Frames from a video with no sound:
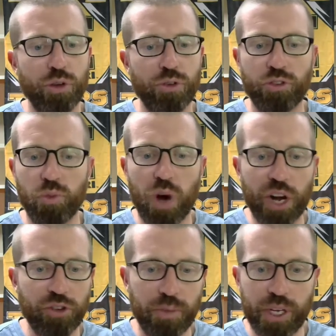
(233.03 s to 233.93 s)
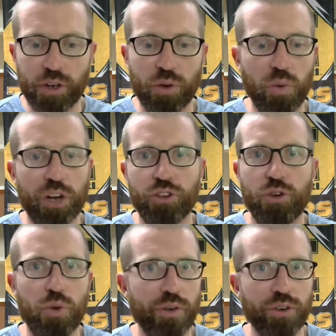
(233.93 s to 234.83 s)
Don't just watch me or watch
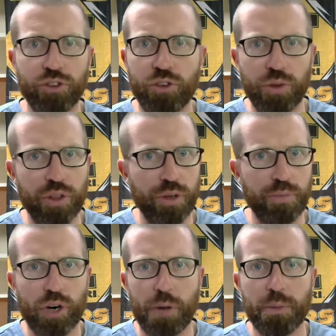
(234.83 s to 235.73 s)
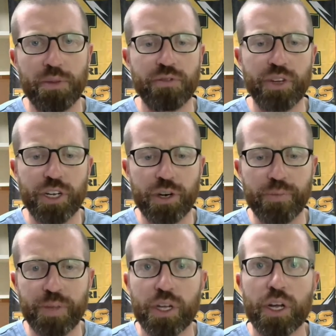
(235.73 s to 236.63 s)
whoever's doing the problem in the video.